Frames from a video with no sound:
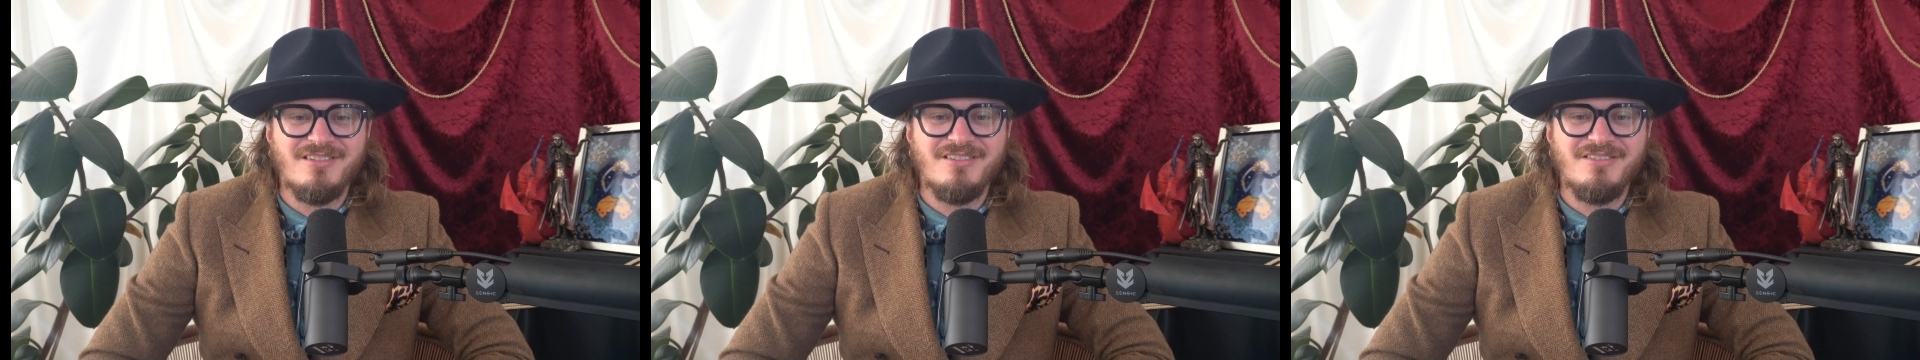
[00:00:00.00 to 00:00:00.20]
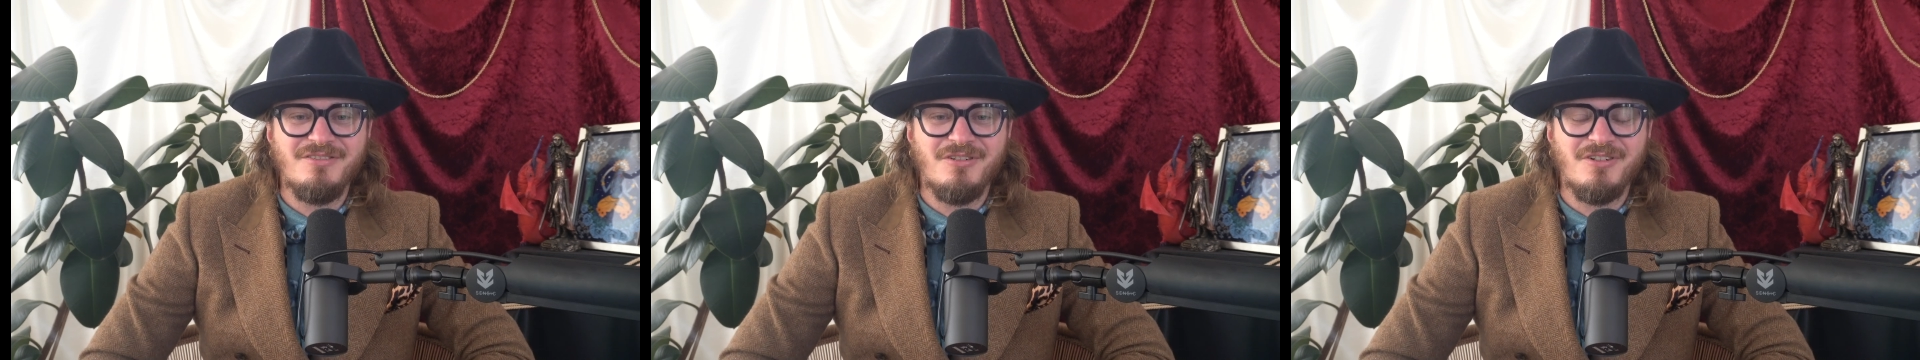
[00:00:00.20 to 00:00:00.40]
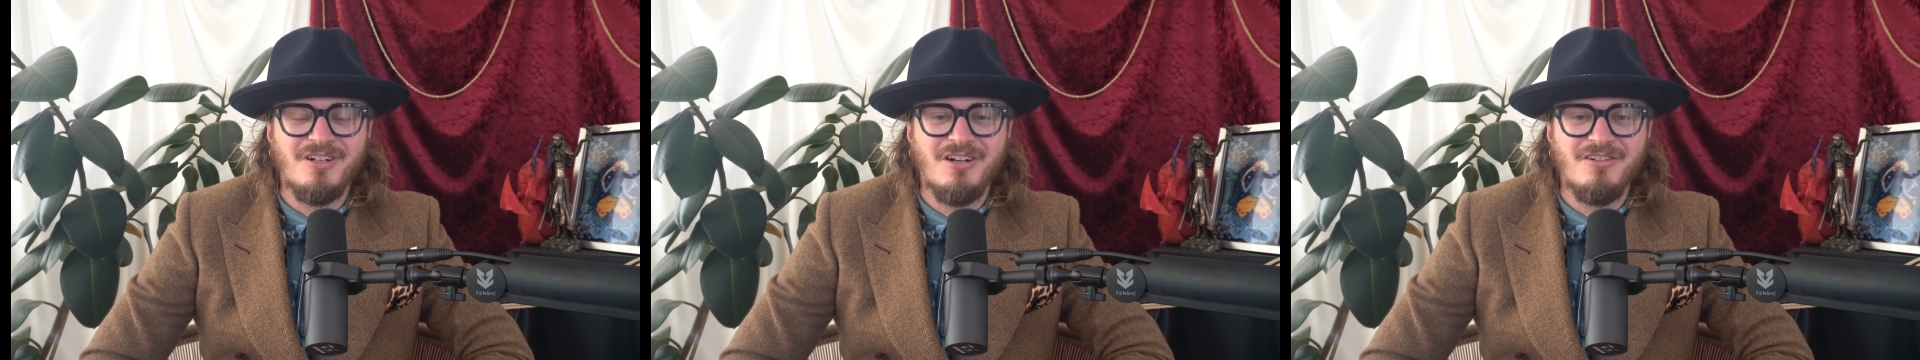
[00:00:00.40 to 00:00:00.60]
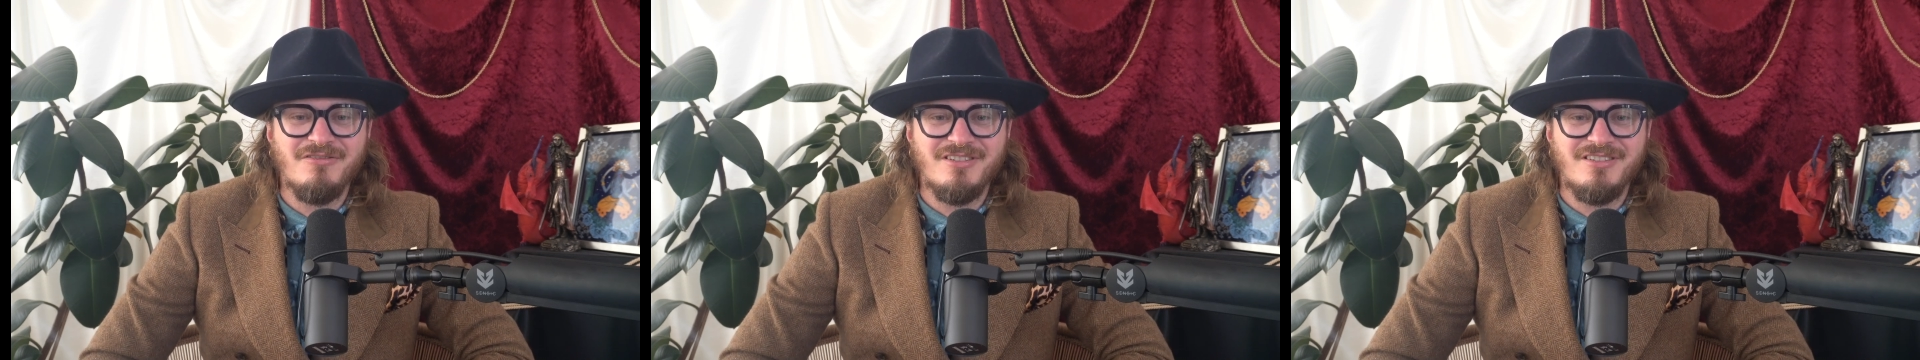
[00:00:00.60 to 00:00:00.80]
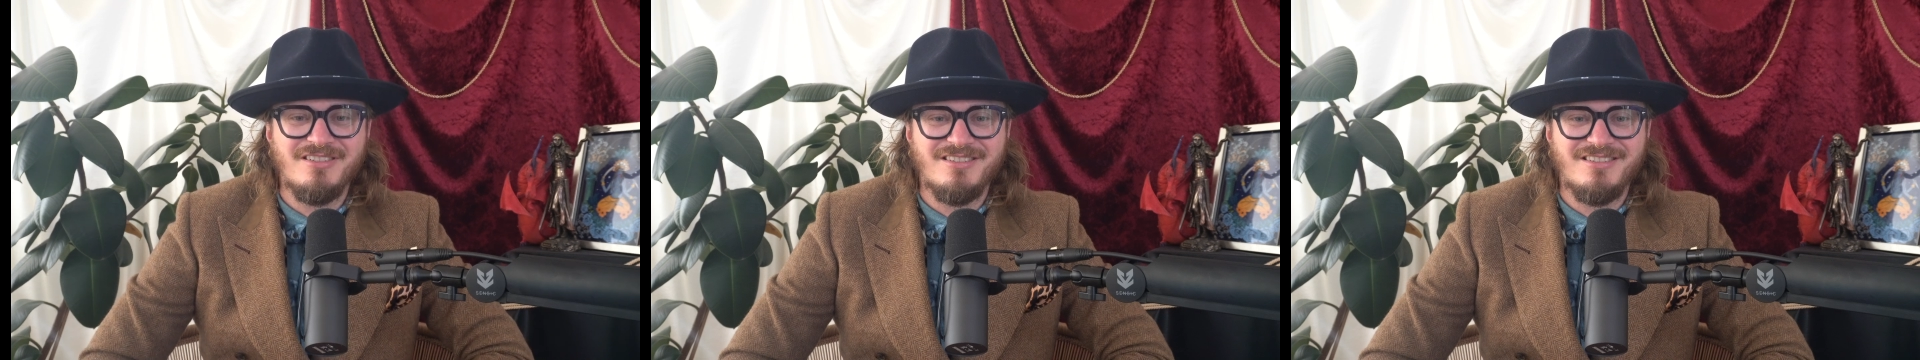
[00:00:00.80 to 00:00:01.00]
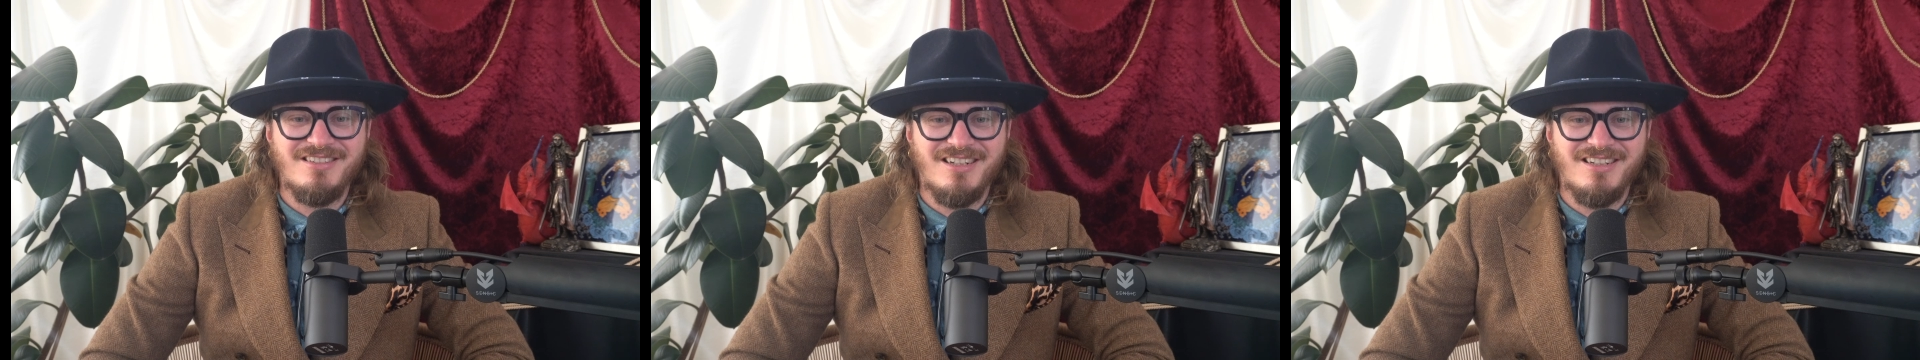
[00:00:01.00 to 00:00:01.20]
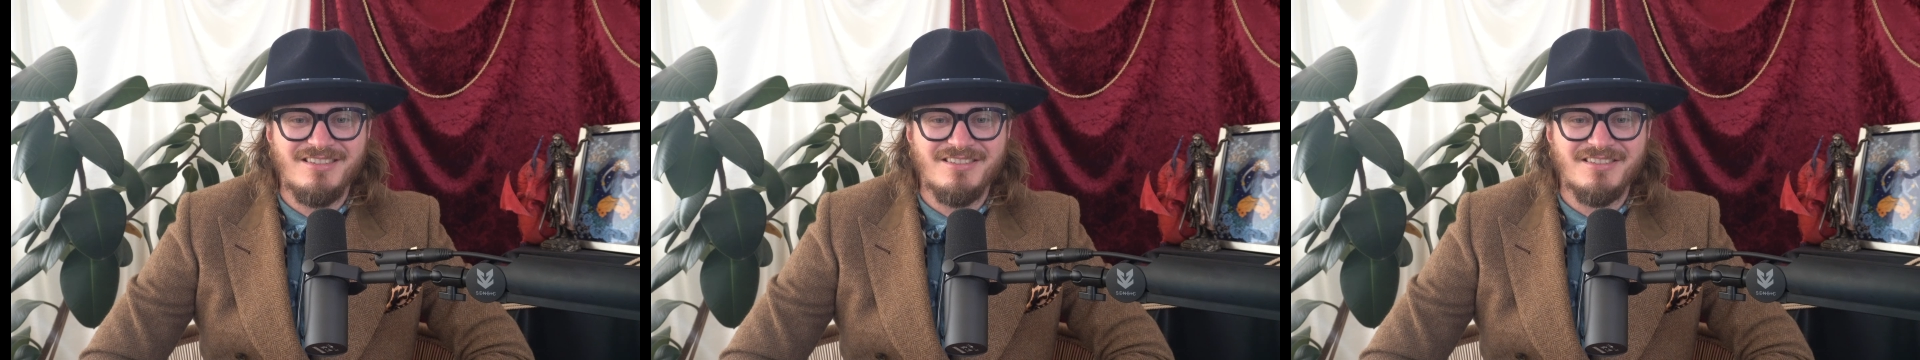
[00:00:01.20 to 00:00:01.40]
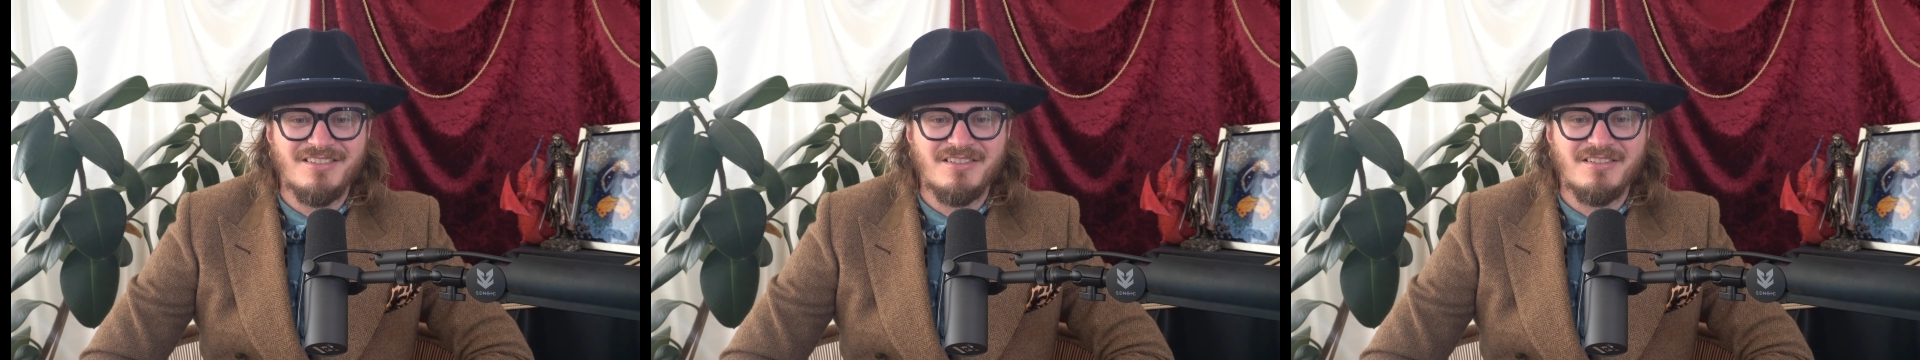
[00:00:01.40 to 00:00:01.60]
your current
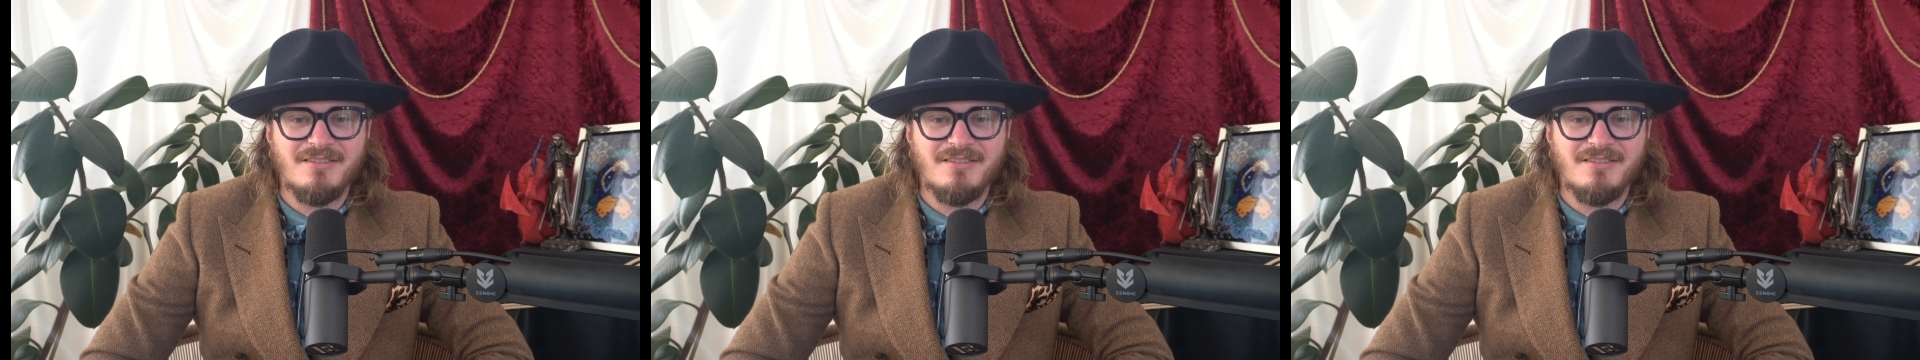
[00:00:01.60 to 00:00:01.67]
dance,